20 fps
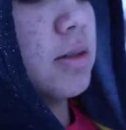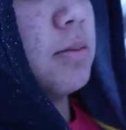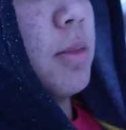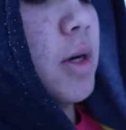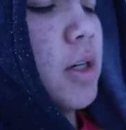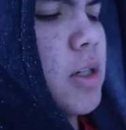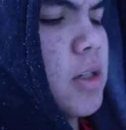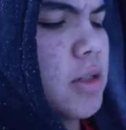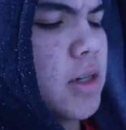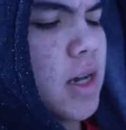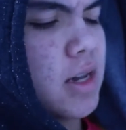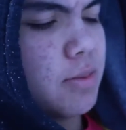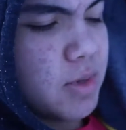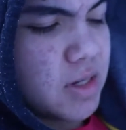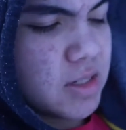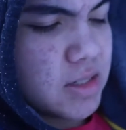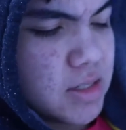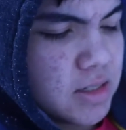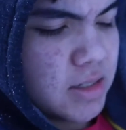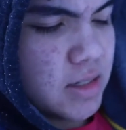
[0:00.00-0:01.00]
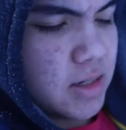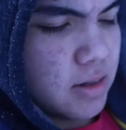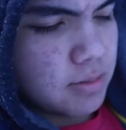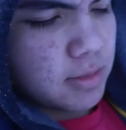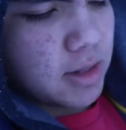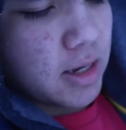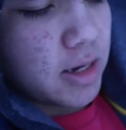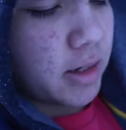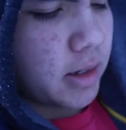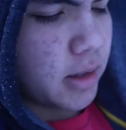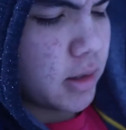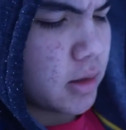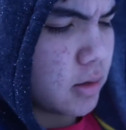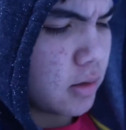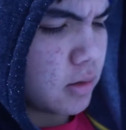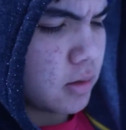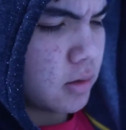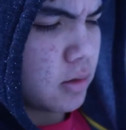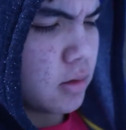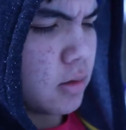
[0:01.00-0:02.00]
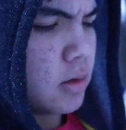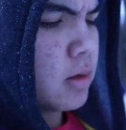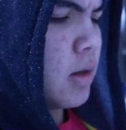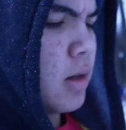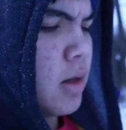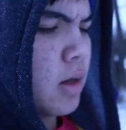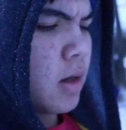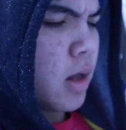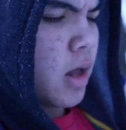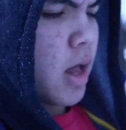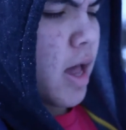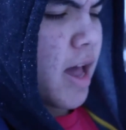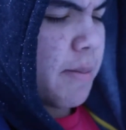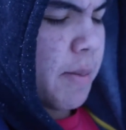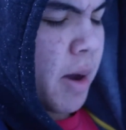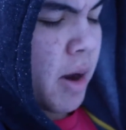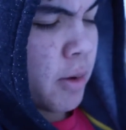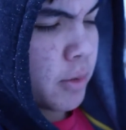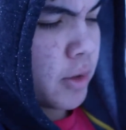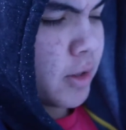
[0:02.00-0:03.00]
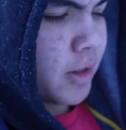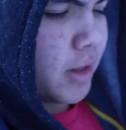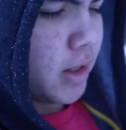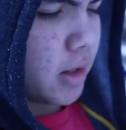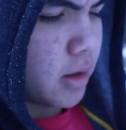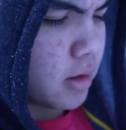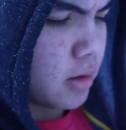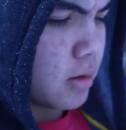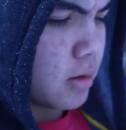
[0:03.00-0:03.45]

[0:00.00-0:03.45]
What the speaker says: much as I may seem like it, Am I really?